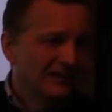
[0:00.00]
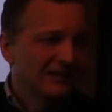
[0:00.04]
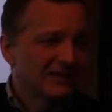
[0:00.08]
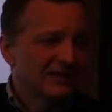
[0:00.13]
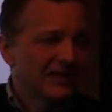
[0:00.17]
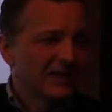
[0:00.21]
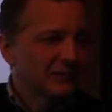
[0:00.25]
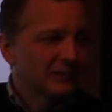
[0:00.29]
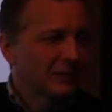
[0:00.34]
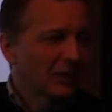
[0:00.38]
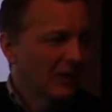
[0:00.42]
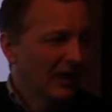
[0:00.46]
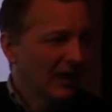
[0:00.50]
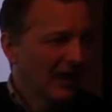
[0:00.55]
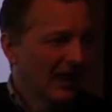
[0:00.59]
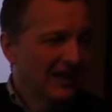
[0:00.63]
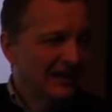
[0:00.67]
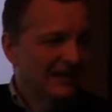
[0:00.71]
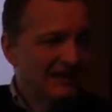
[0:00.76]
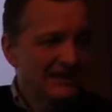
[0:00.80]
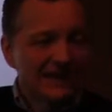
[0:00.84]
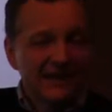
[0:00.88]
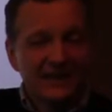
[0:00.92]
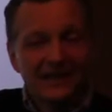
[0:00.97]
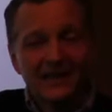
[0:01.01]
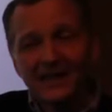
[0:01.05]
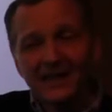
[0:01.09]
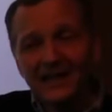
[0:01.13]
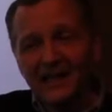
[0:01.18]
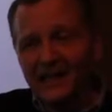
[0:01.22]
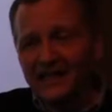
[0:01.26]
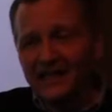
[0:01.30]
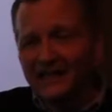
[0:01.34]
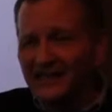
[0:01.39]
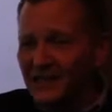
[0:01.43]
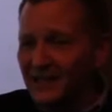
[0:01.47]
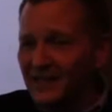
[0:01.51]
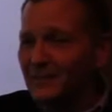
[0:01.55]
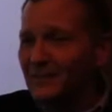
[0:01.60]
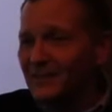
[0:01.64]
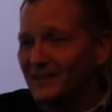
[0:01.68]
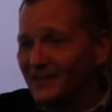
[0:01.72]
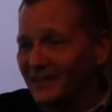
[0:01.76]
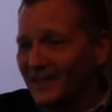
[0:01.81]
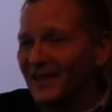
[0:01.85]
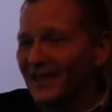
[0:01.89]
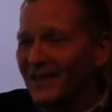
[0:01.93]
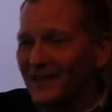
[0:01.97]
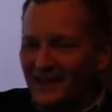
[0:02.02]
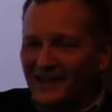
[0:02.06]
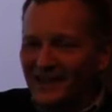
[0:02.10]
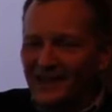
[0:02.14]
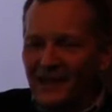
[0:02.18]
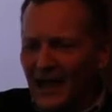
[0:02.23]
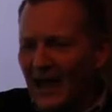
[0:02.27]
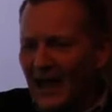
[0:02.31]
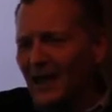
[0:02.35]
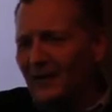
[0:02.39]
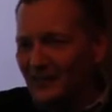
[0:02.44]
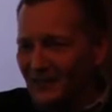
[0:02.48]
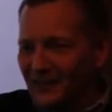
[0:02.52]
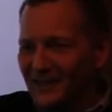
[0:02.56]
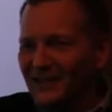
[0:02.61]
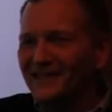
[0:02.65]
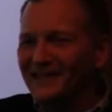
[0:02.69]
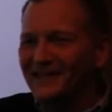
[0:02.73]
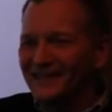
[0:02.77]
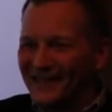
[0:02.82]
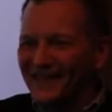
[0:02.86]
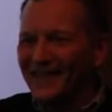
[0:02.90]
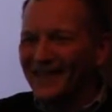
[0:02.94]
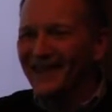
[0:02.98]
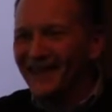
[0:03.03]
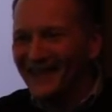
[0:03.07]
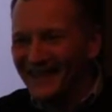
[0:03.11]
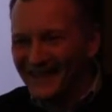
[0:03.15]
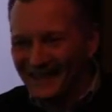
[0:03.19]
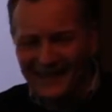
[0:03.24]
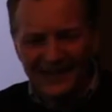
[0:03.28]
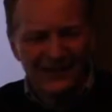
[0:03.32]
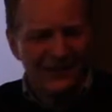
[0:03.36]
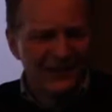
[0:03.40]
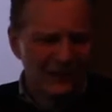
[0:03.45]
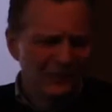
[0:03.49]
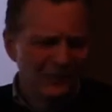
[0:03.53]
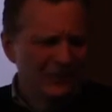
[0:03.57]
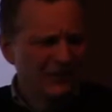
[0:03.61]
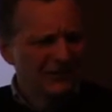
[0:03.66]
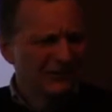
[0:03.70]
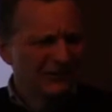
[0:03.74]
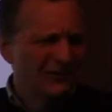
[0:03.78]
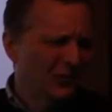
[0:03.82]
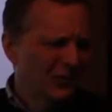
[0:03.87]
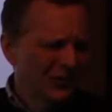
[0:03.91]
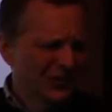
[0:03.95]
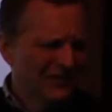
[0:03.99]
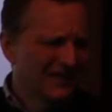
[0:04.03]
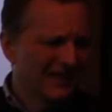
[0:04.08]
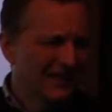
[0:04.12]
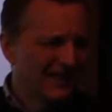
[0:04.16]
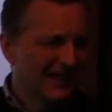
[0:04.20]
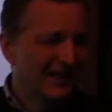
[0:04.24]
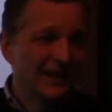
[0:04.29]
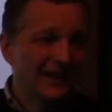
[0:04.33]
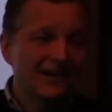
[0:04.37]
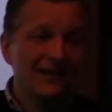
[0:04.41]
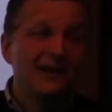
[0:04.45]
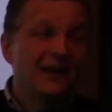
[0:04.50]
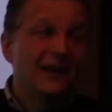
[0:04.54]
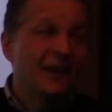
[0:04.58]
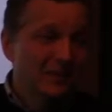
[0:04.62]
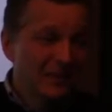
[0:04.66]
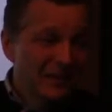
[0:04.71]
So that's why we ask them. It seems obvious that, well, of course they are,